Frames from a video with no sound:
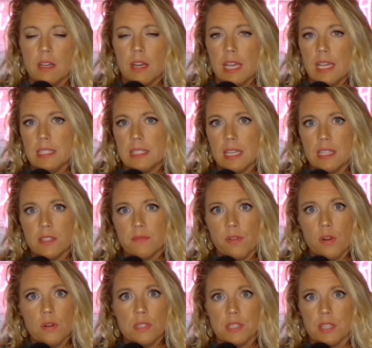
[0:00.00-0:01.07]
He said, as
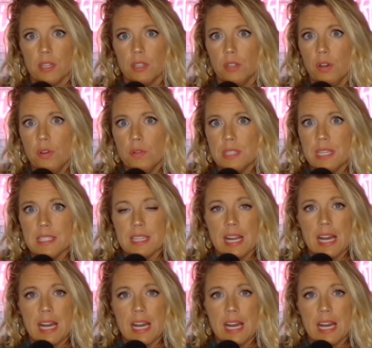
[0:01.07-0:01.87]
far as the clothes, he said, I